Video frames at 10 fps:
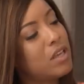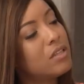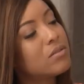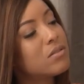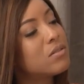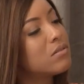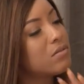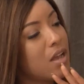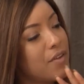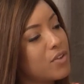kids,
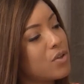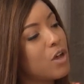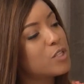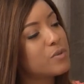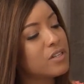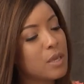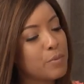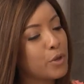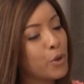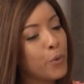having your husband,
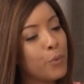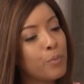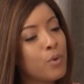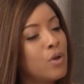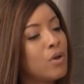keeping a home.